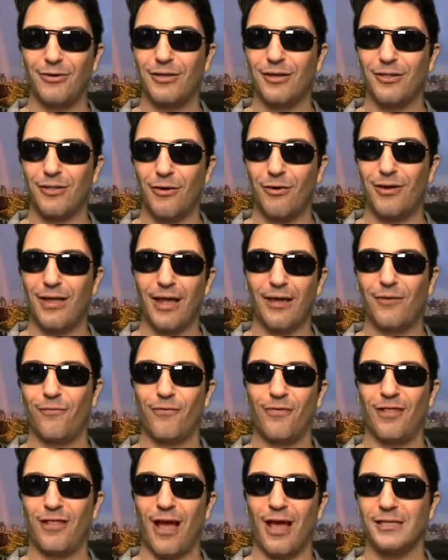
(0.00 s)
to learn how to
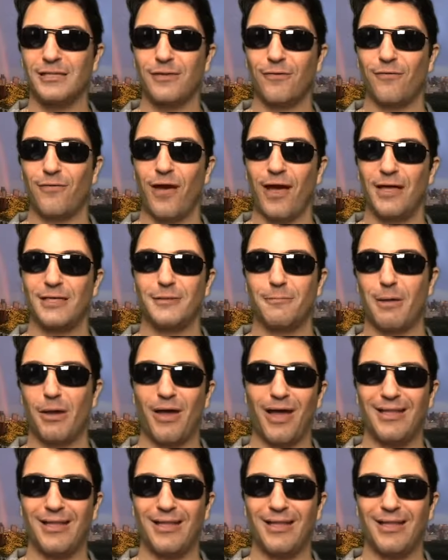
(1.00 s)
philosophize about